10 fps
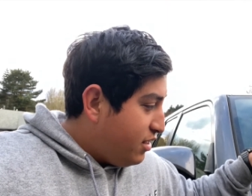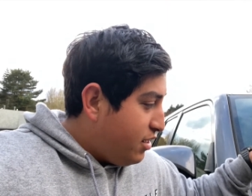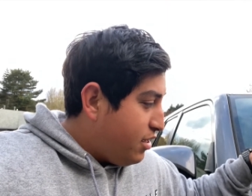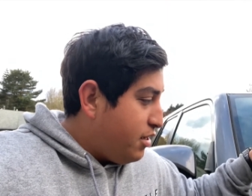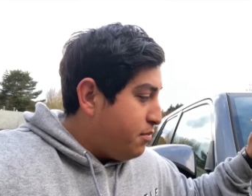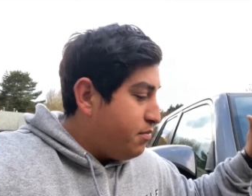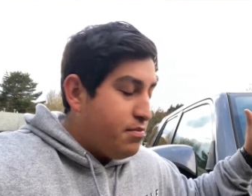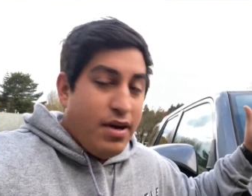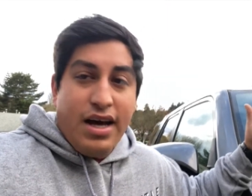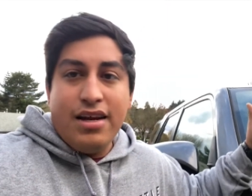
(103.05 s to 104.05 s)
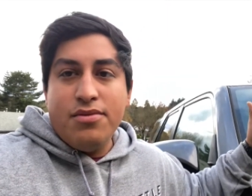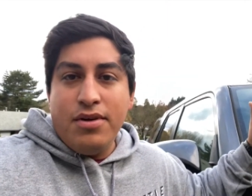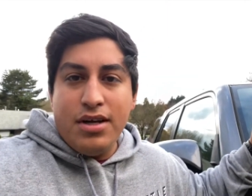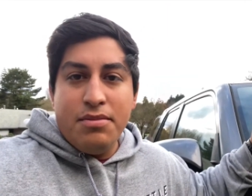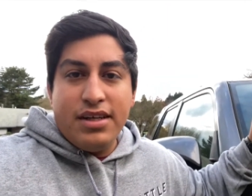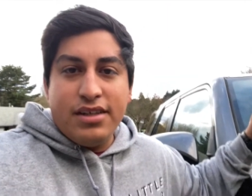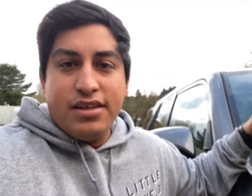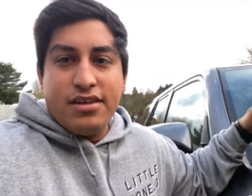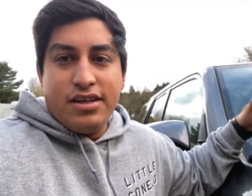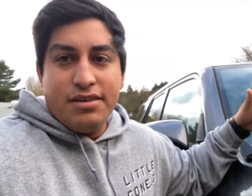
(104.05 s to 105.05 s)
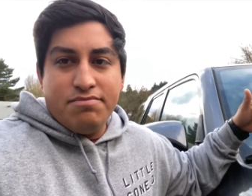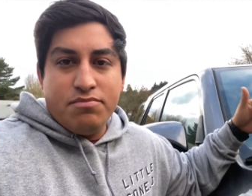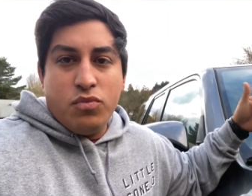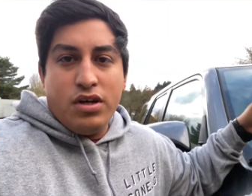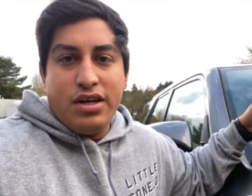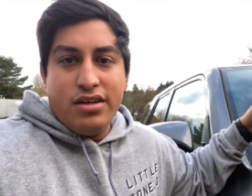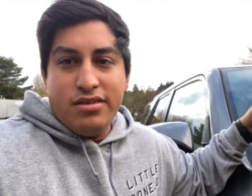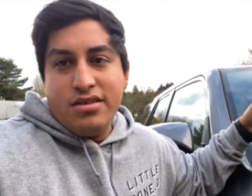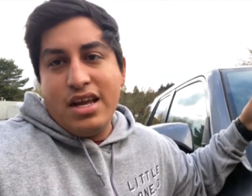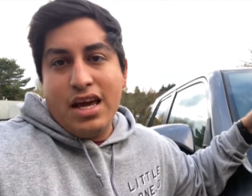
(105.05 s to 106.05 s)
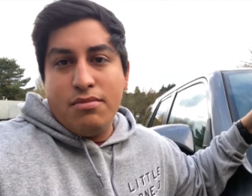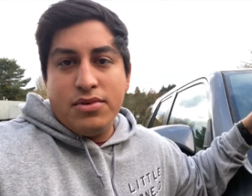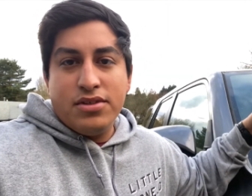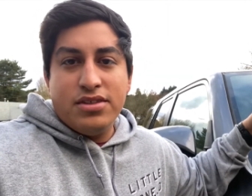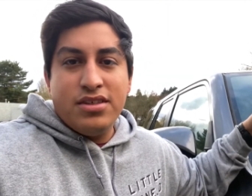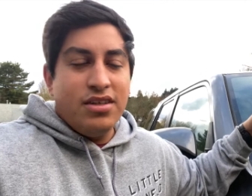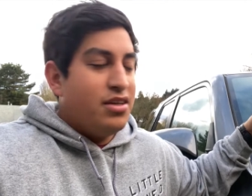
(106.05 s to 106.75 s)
I didn't want them in clear. I wanted ambers.